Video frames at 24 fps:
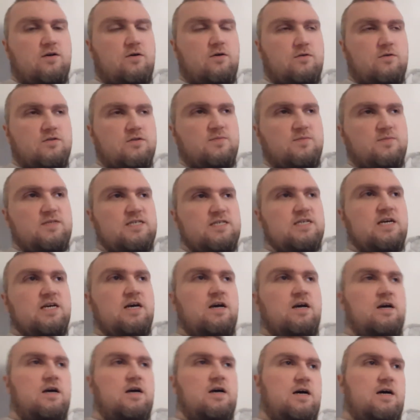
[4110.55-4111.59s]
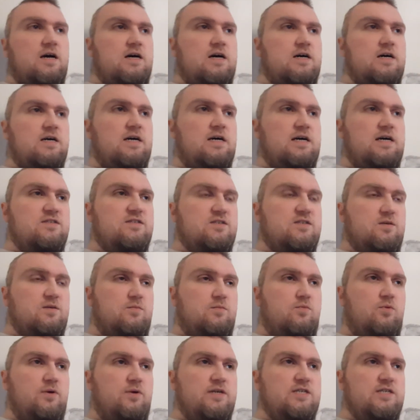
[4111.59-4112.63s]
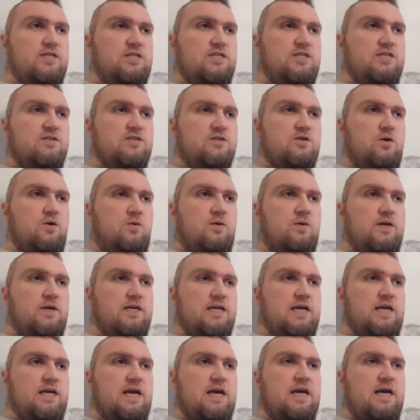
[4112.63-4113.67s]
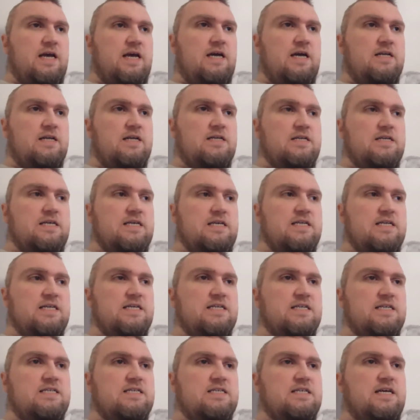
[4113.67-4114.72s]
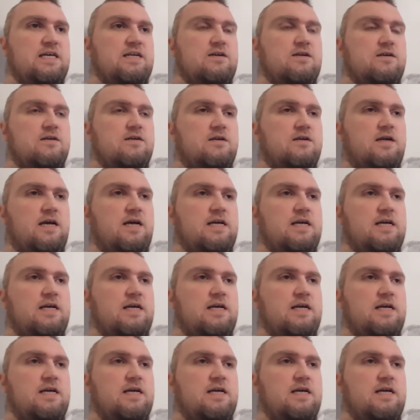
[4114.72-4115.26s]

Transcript: Ultimately, uh, at some point, she is going and eating a dinner,